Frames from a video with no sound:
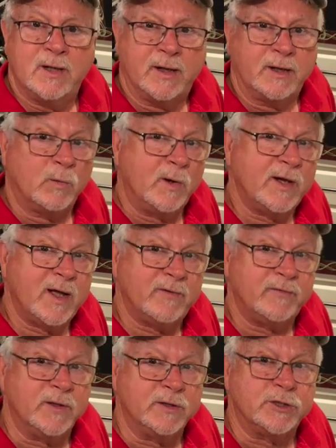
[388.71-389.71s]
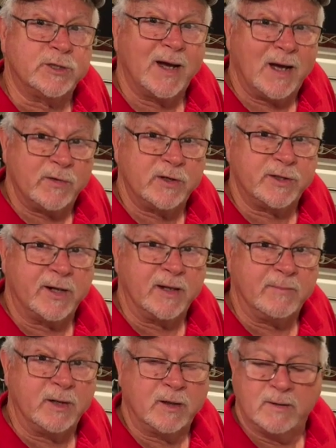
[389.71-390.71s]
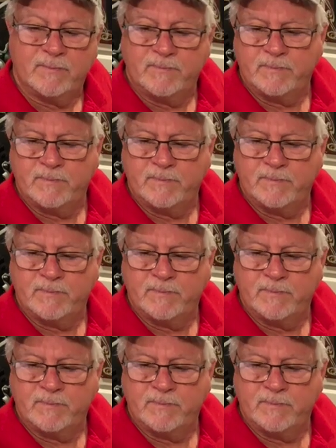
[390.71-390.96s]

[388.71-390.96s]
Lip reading: and a 1/2 inch outer diameter,